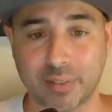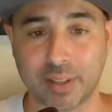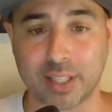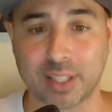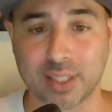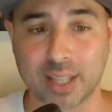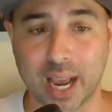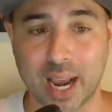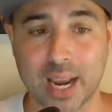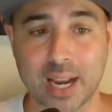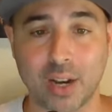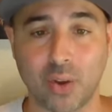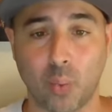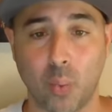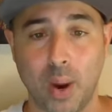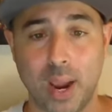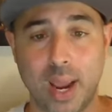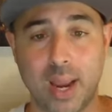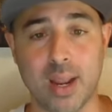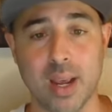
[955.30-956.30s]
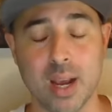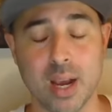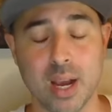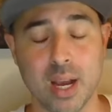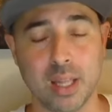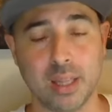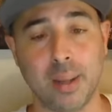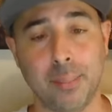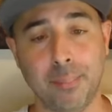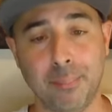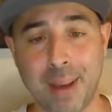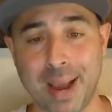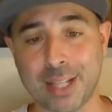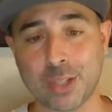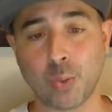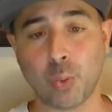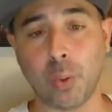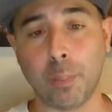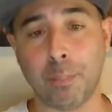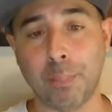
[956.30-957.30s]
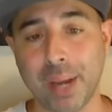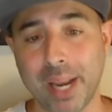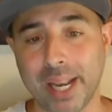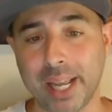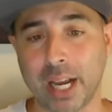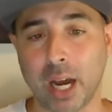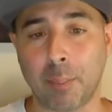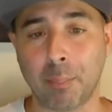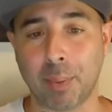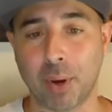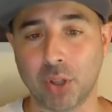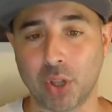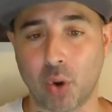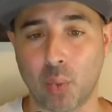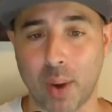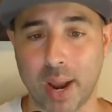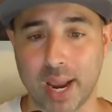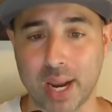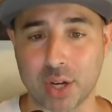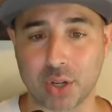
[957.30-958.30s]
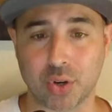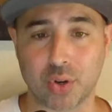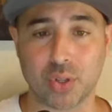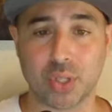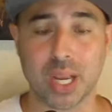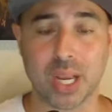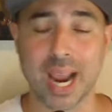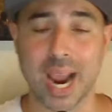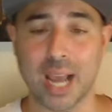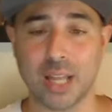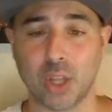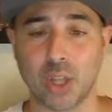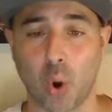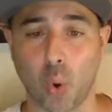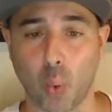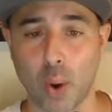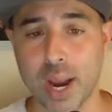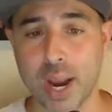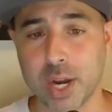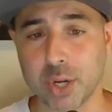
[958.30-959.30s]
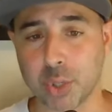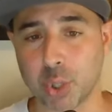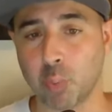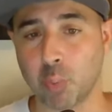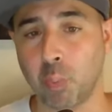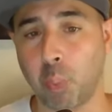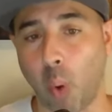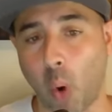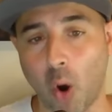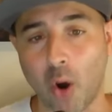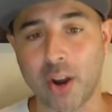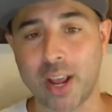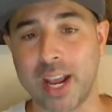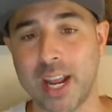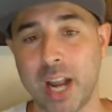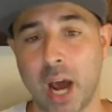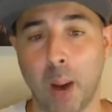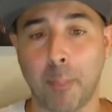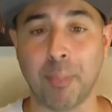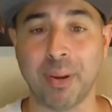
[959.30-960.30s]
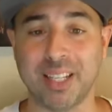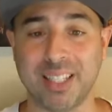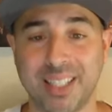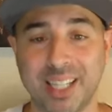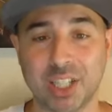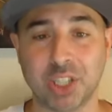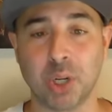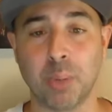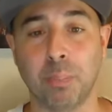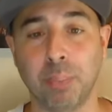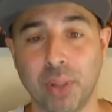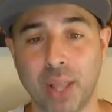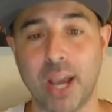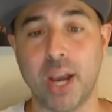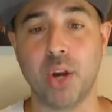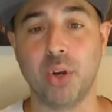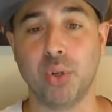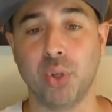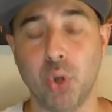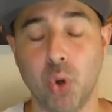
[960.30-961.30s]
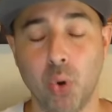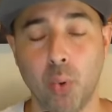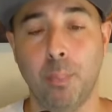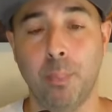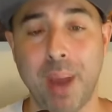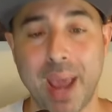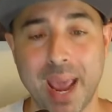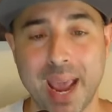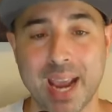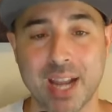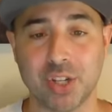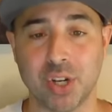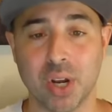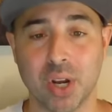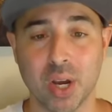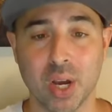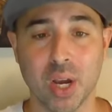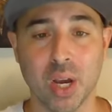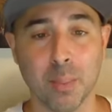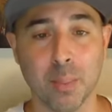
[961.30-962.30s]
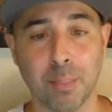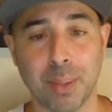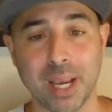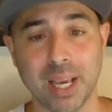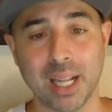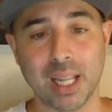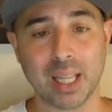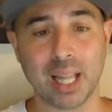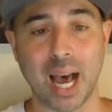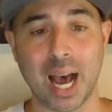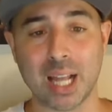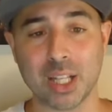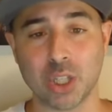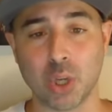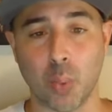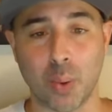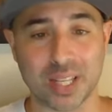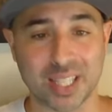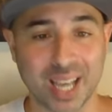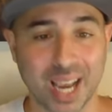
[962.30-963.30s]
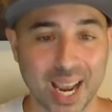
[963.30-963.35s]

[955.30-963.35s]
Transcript: sight when the Mets were beating up on the Rangers and the Rangers brought in a position player to pitch. Pete Alonso was